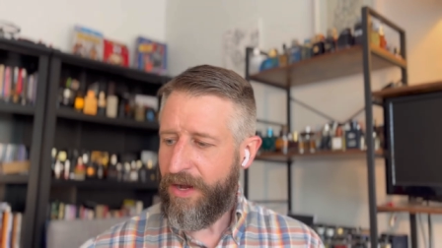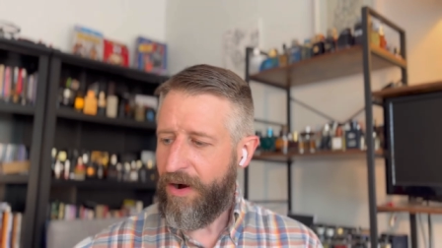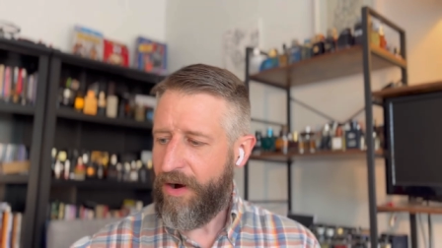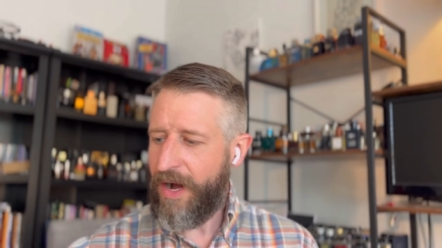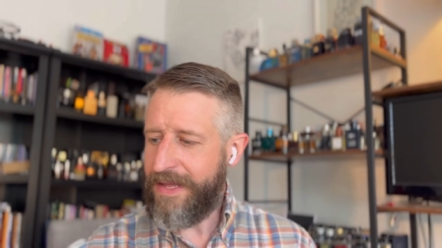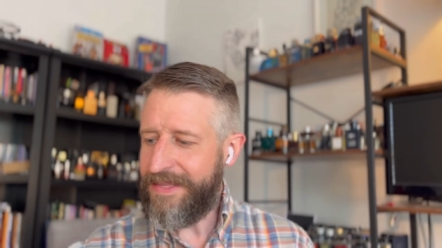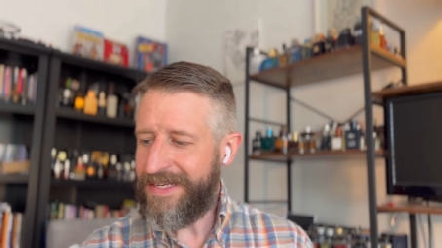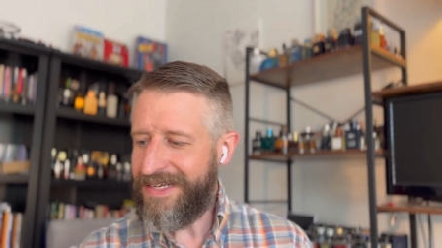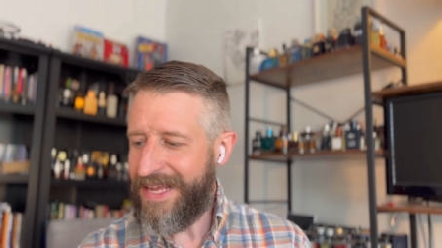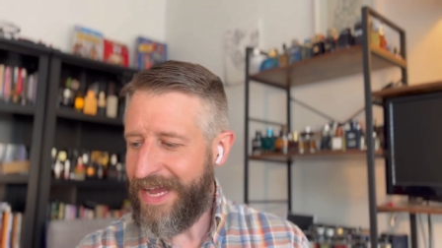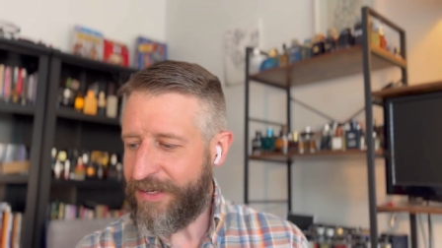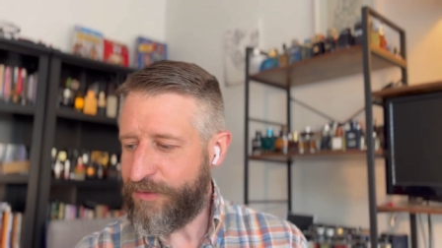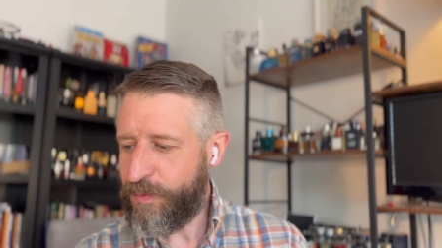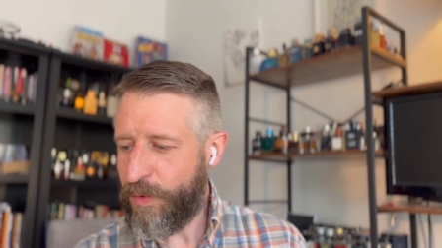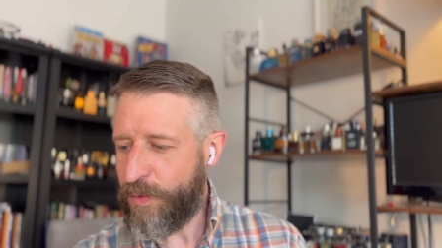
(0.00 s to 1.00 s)
All right, the
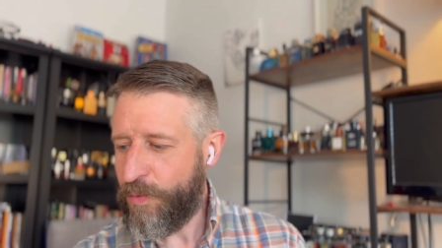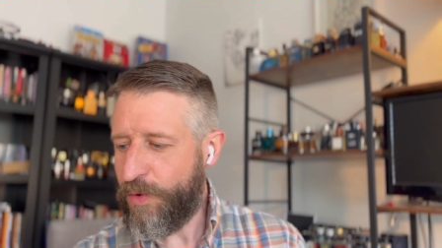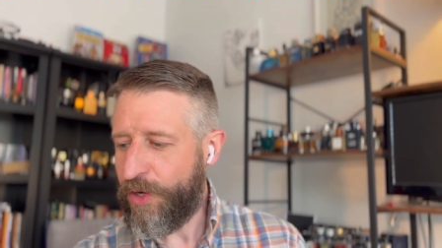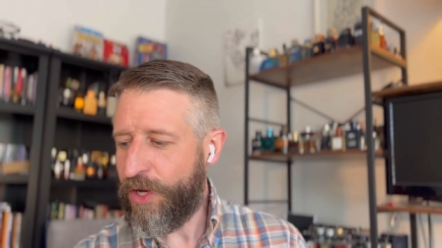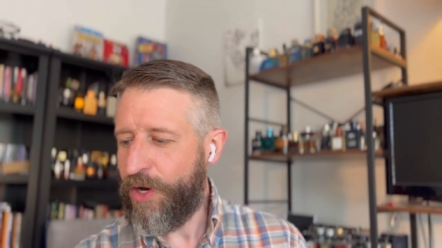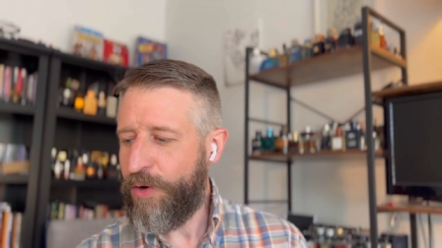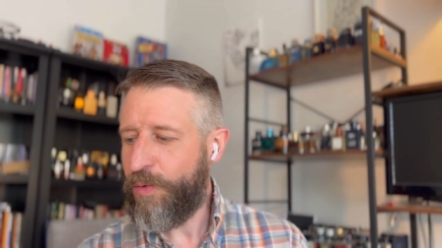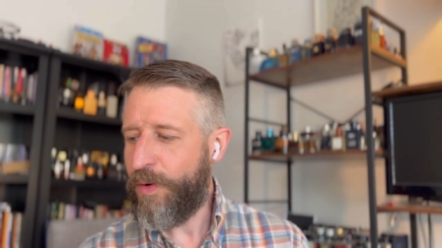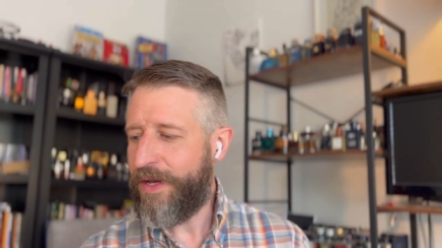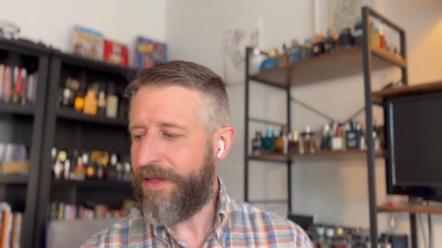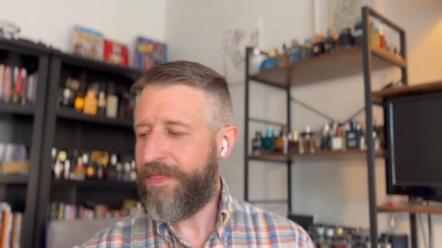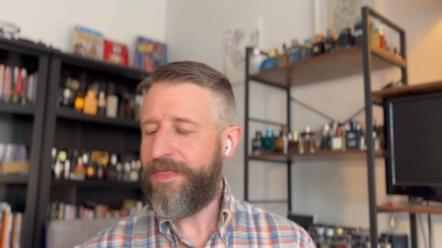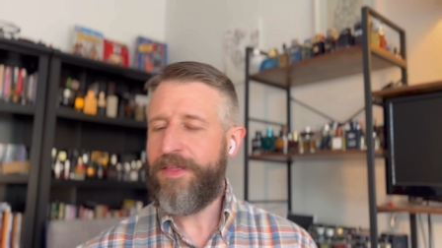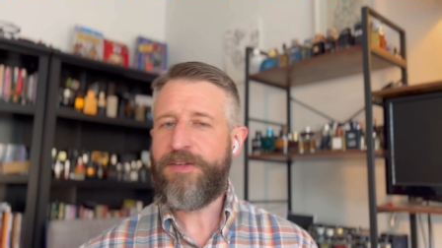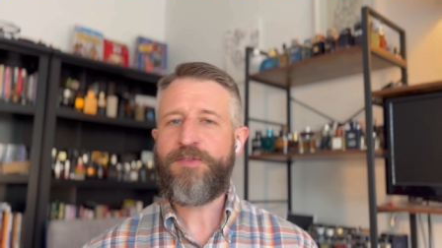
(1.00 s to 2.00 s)
next one we'll go
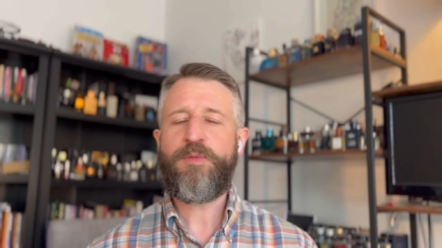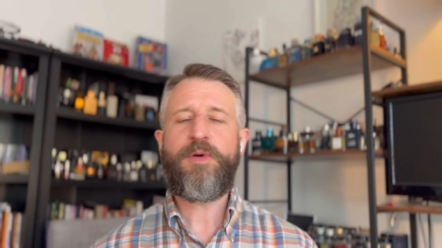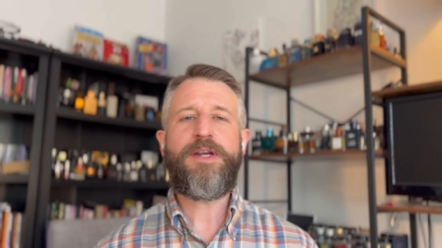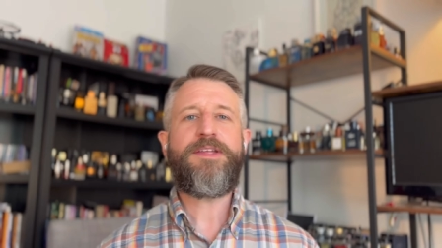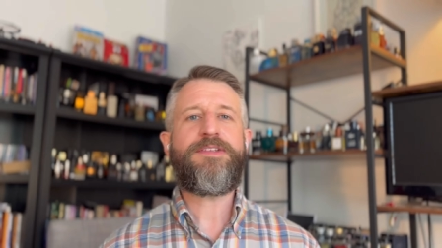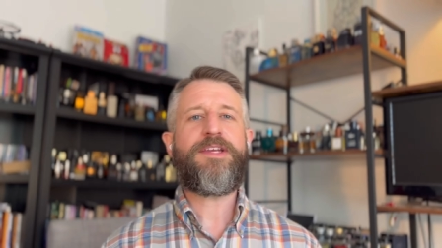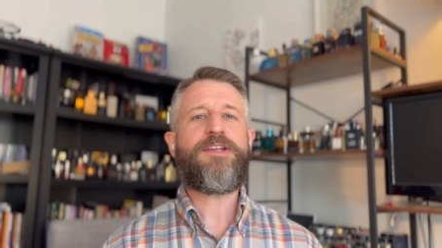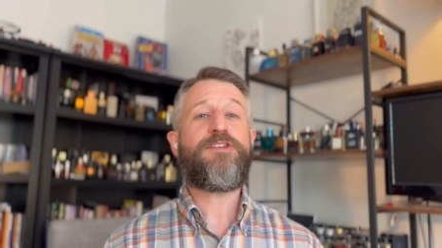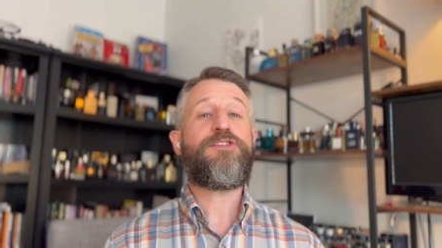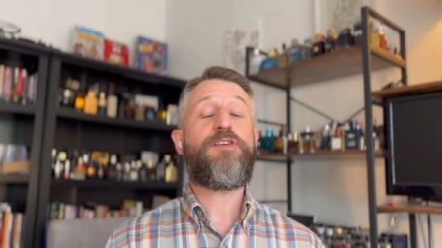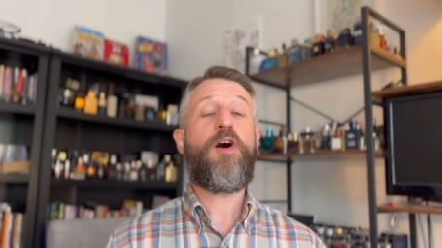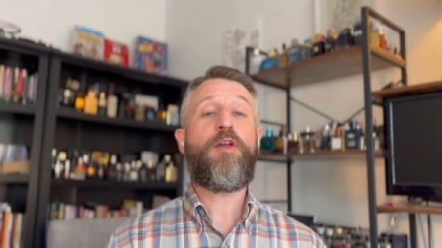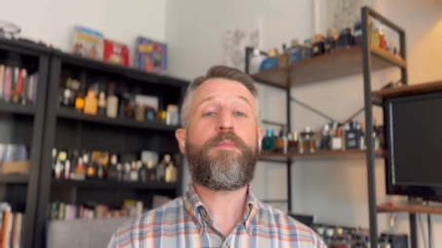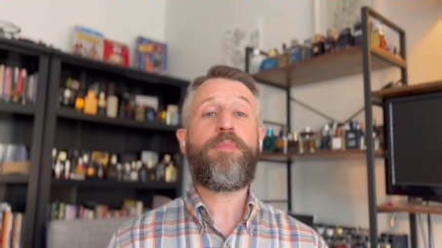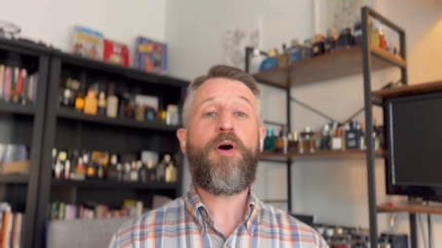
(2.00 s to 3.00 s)
with. This one is a
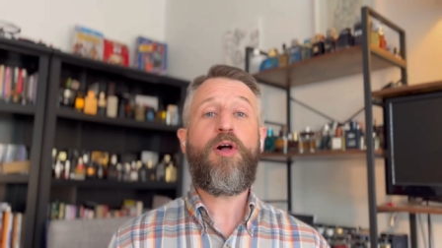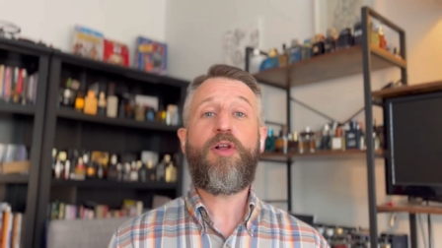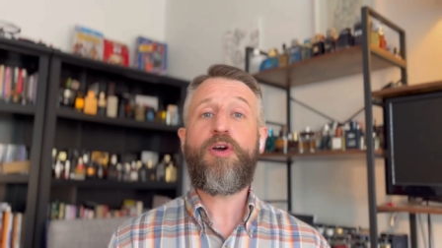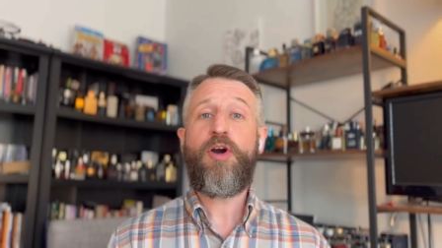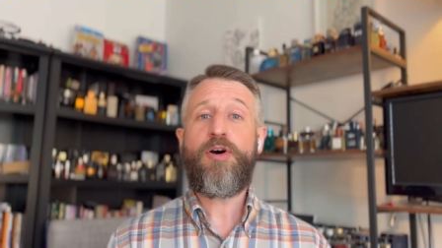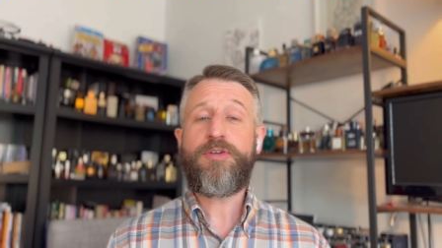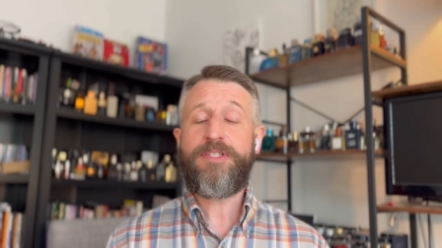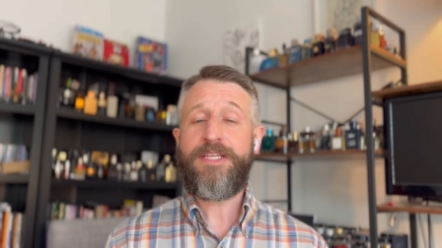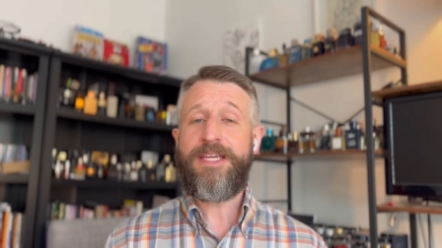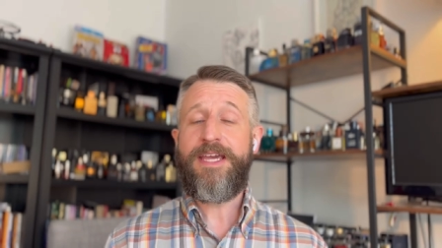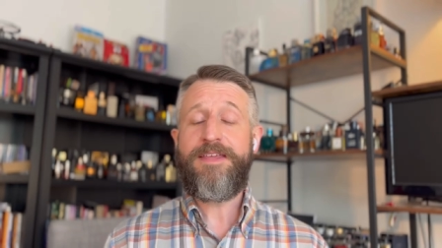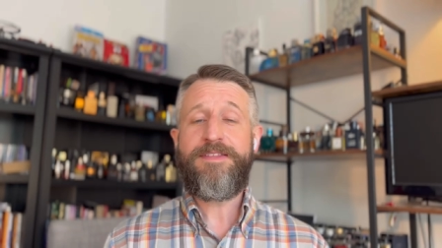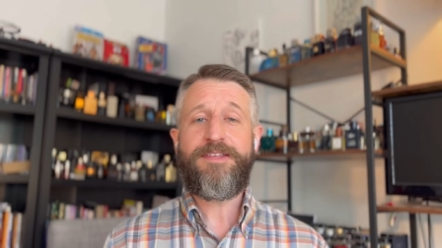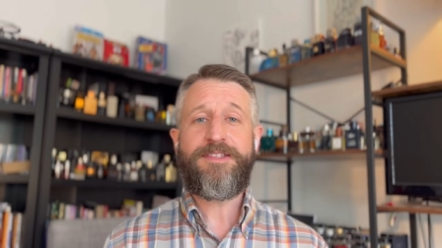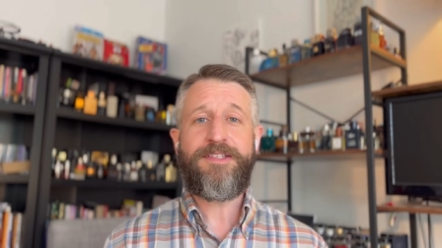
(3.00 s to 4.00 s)
Jean Paul
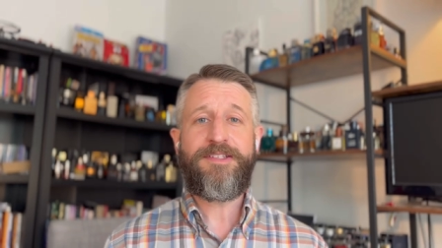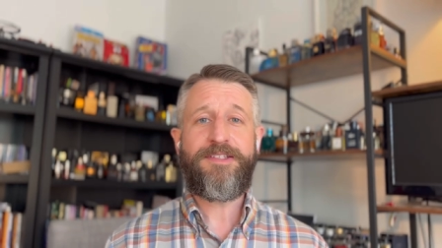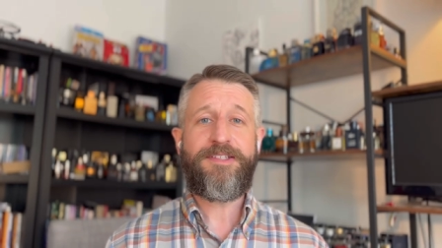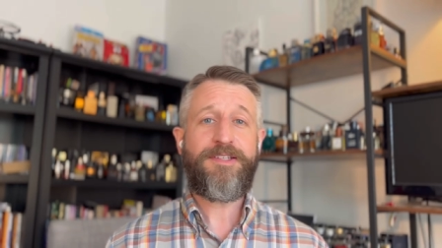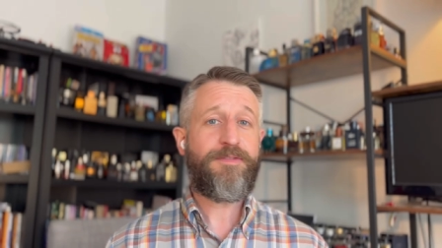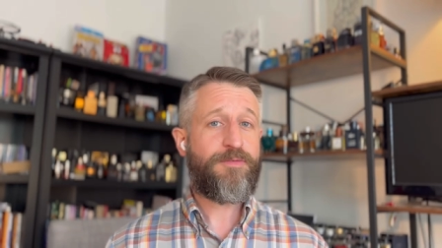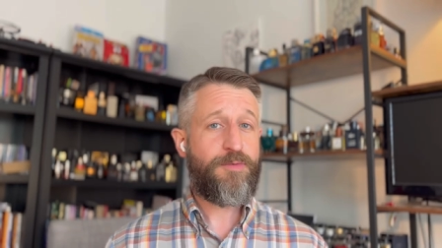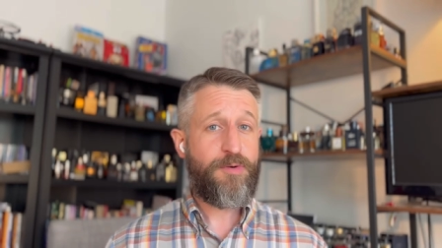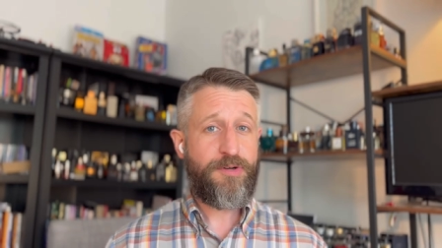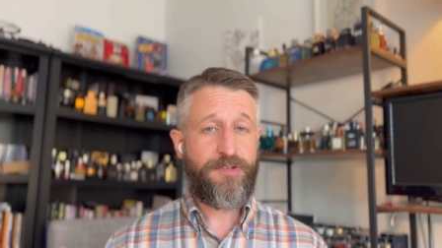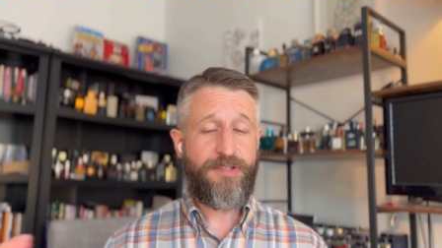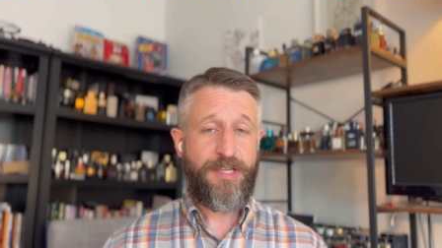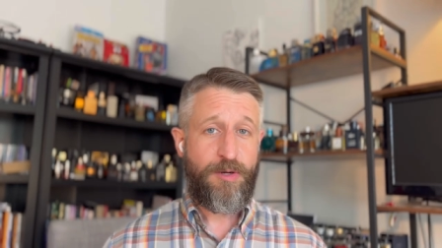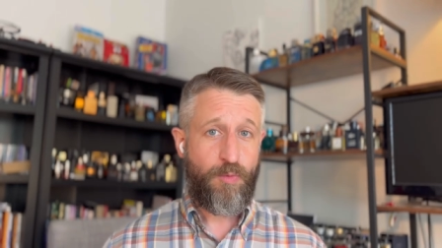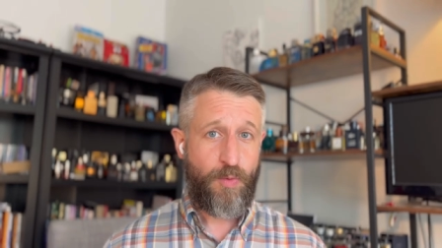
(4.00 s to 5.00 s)
Gaultier. This is, of
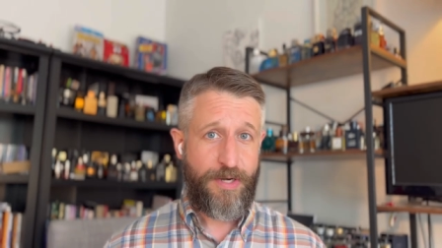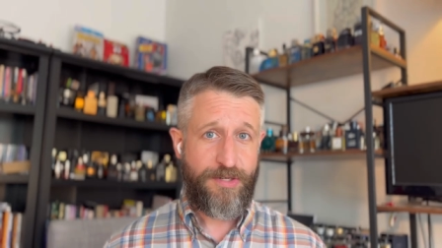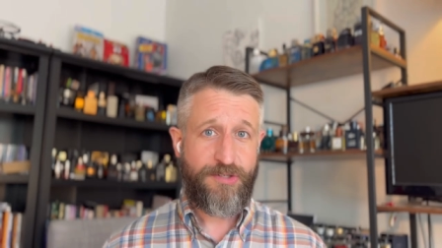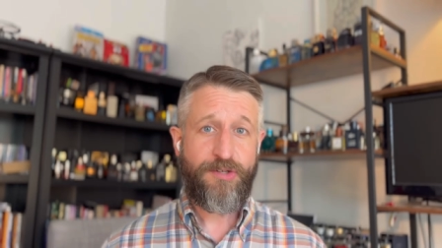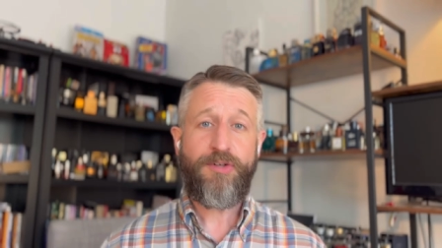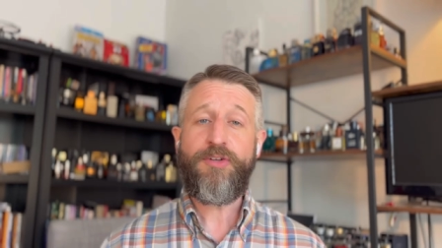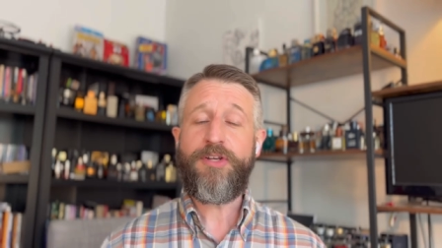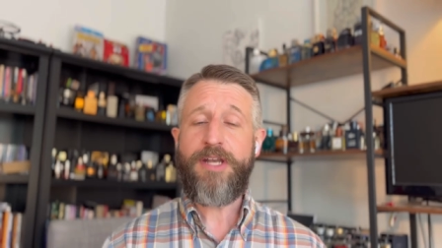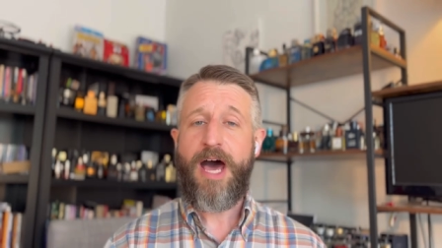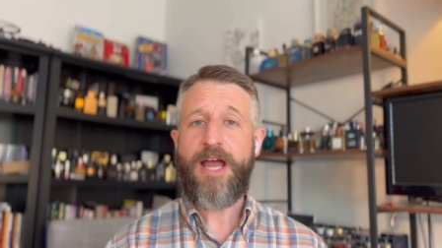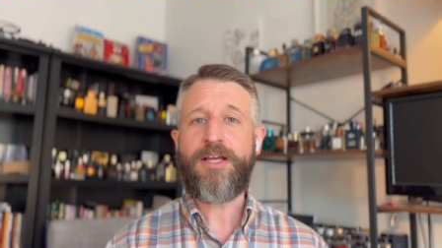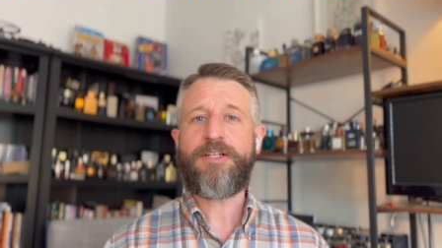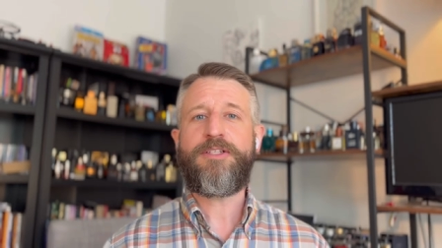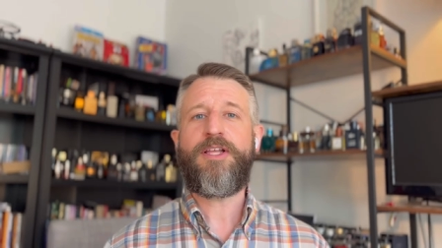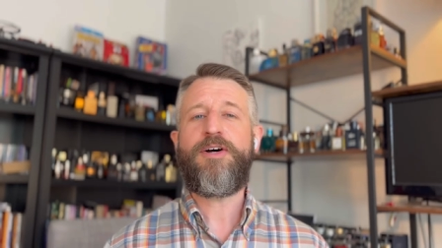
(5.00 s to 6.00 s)
course, the original,
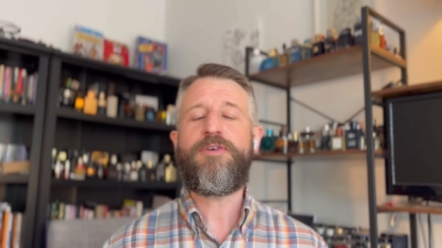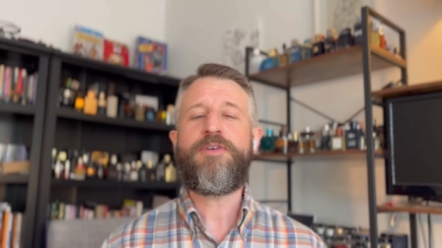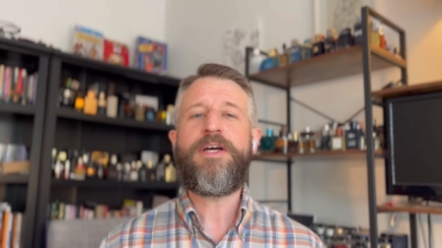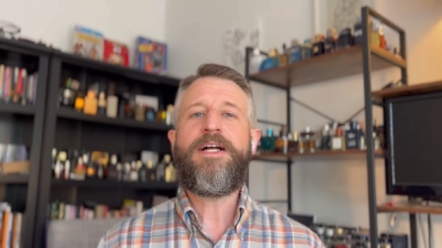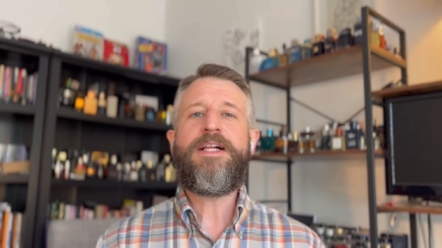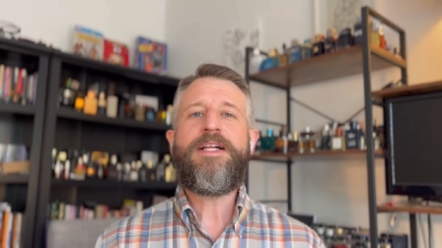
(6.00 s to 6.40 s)
not a clone.